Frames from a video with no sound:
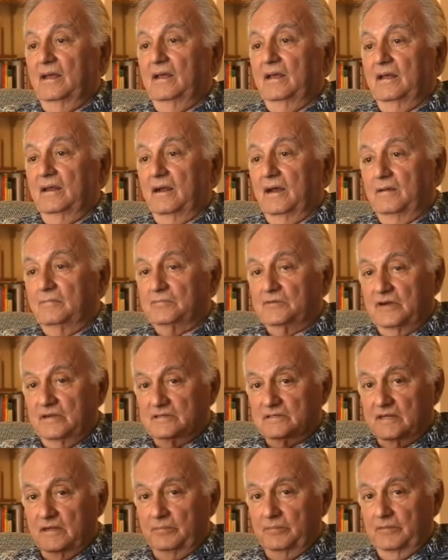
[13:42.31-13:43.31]
And I'm
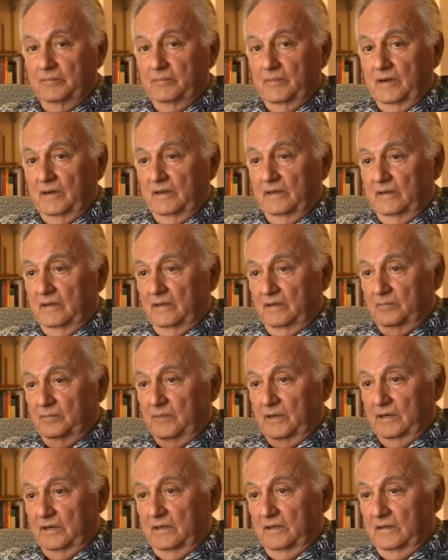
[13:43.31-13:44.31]
dressed up in my
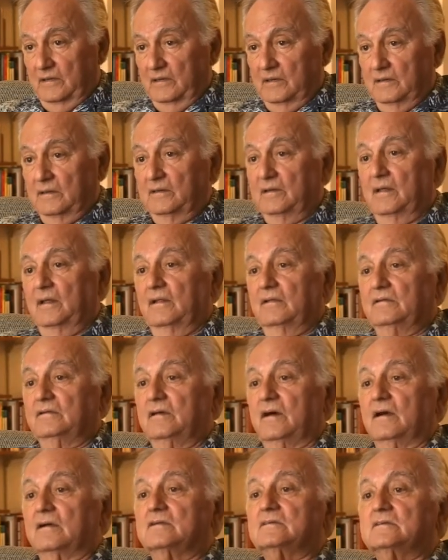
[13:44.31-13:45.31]

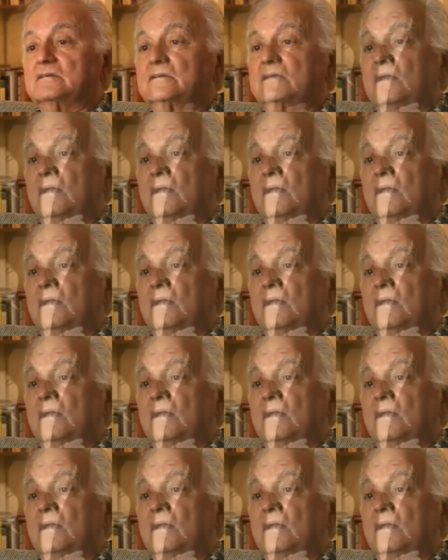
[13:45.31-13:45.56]
tux.